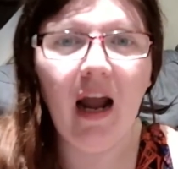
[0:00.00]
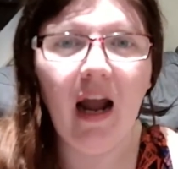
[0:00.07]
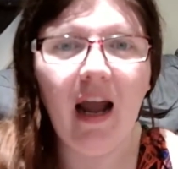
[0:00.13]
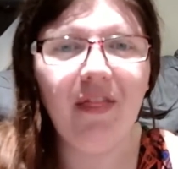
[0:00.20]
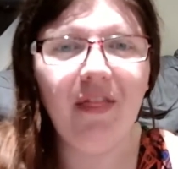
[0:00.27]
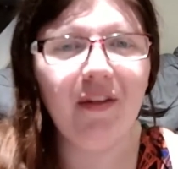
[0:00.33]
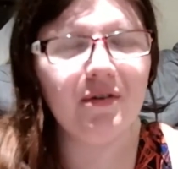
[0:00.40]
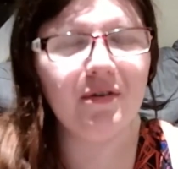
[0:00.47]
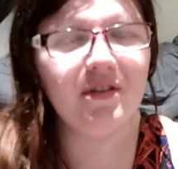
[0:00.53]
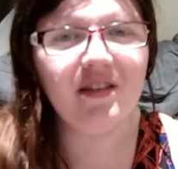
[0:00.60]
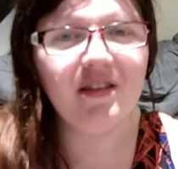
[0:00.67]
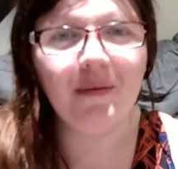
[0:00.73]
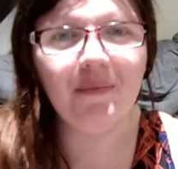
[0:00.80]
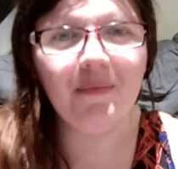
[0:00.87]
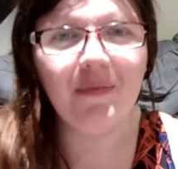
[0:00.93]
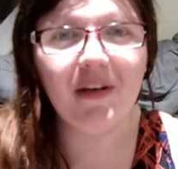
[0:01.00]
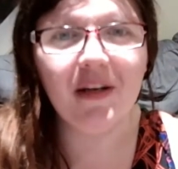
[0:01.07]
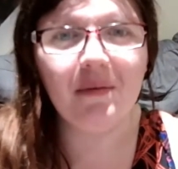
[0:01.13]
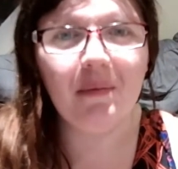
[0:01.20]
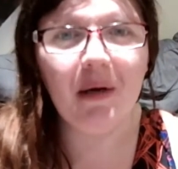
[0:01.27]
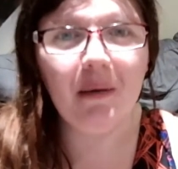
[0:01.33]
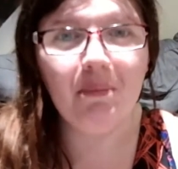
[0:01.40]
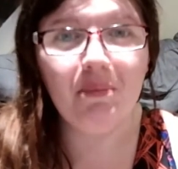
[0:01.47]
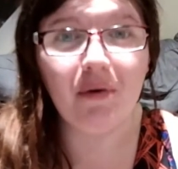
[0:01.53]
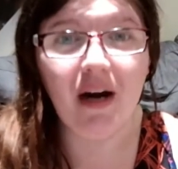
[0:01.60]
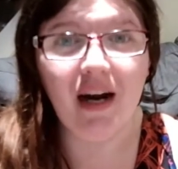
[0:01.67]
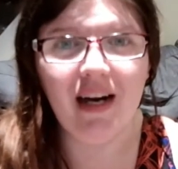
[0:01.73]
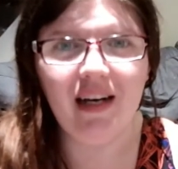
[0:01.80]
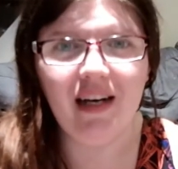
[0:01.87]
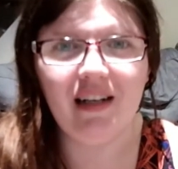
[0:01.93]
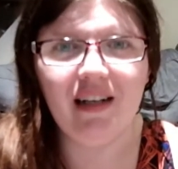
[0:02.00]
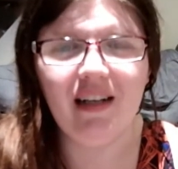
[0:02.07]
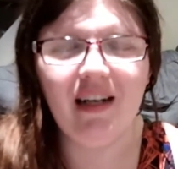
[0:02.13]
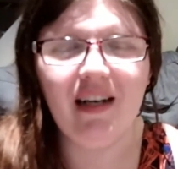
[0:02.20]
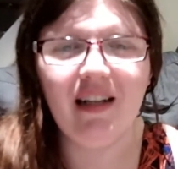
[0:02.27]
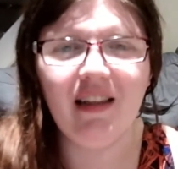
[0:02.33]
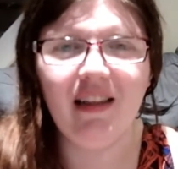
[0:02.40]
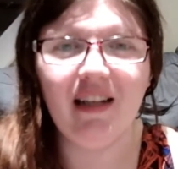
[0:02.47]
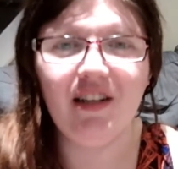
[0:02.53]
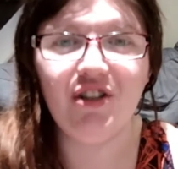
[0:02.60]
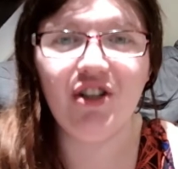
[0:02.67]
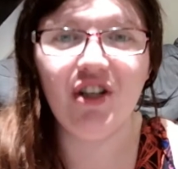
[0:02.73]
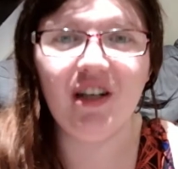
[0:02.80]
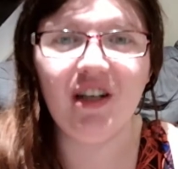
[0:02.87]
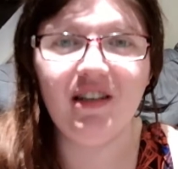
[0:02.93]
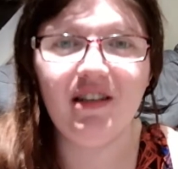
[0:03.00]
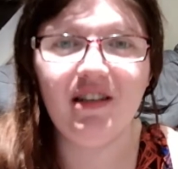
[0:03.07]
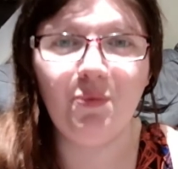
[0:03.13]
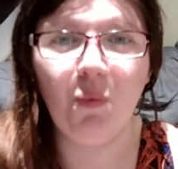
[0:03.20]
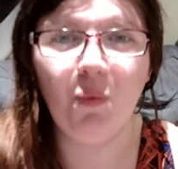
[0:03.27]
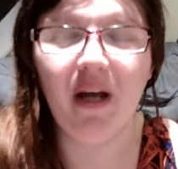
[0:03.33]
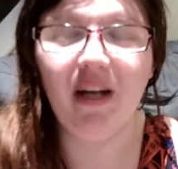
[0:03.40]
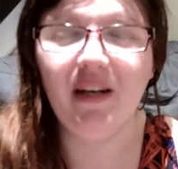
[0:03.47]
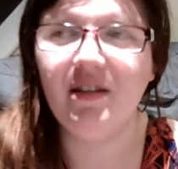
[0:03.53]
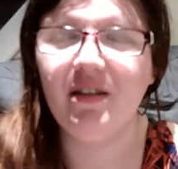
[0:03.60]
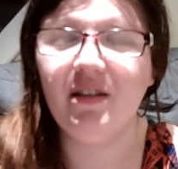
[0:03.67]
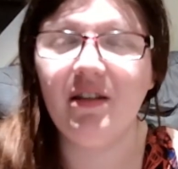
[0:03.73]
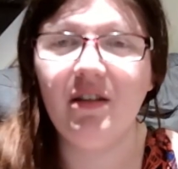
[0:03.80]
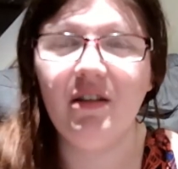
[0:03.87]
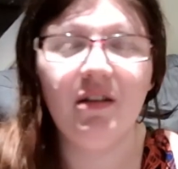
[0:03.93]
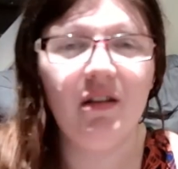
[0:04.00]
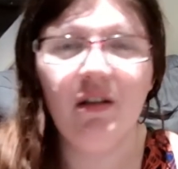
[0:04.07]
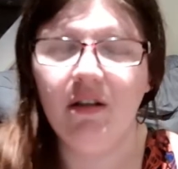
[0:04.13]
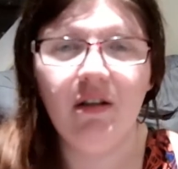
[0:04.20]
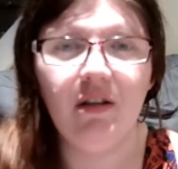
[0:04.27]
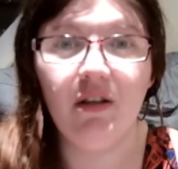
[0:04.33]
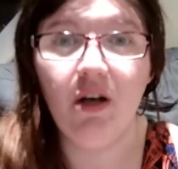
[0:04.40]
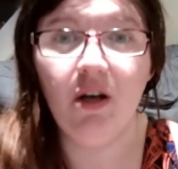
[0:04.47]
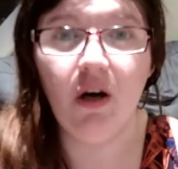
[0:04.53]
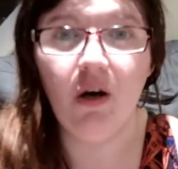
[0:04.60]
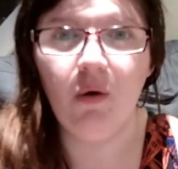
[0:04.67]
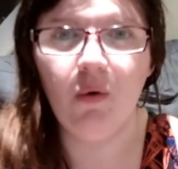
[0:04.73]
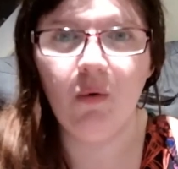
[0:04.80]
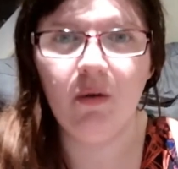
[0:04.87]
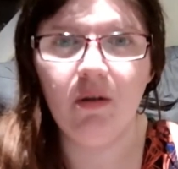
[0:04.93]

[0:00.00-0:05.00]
and there was something in my brain that just went, no.